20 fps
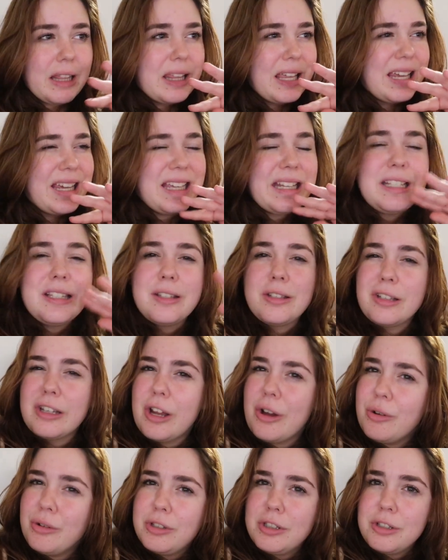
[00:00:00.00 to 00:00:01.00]
Like, it
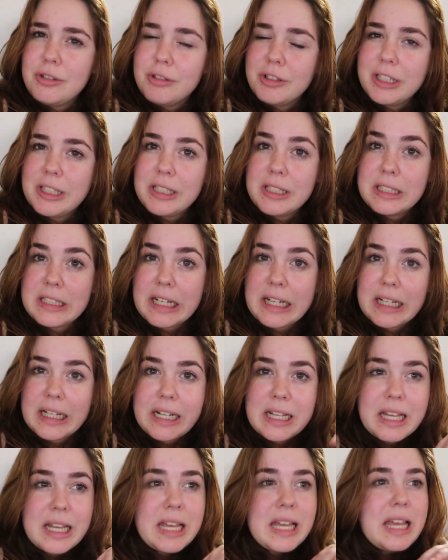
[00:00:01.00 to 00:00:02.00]
snowed during the
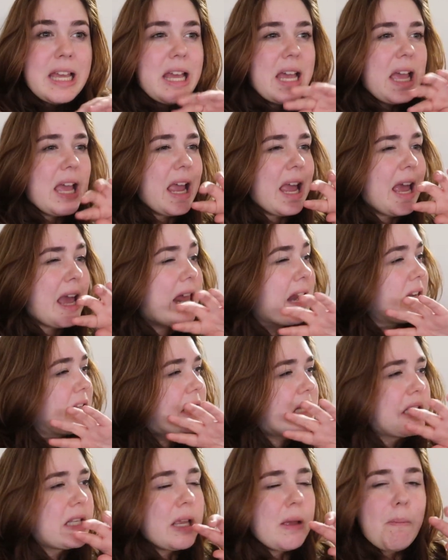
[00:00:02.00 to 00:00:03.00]
night, and
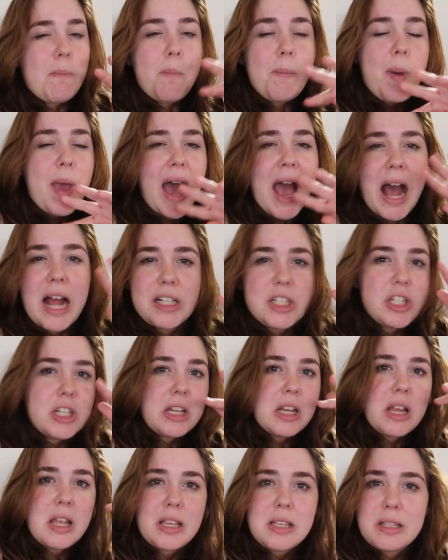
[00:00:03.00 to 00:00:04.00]
some
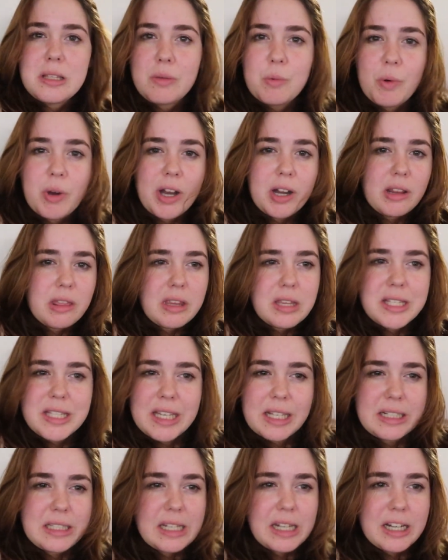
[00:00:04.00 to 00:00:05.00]
patches where the
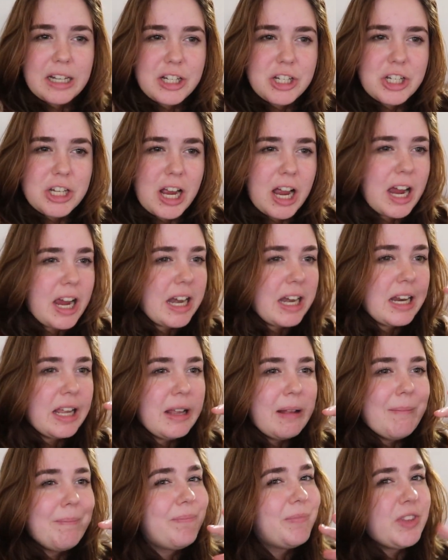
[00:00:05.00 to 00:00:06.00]
sun didn't
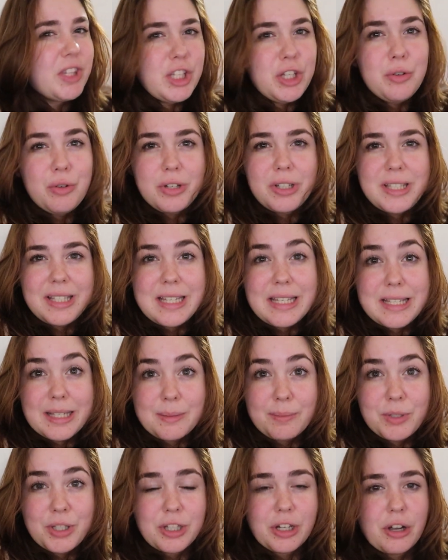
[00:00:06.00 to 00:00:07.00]
shine, you could see
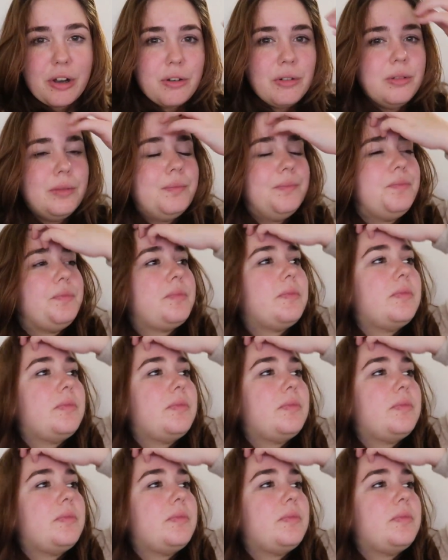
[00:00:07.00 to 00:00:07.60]
some snow.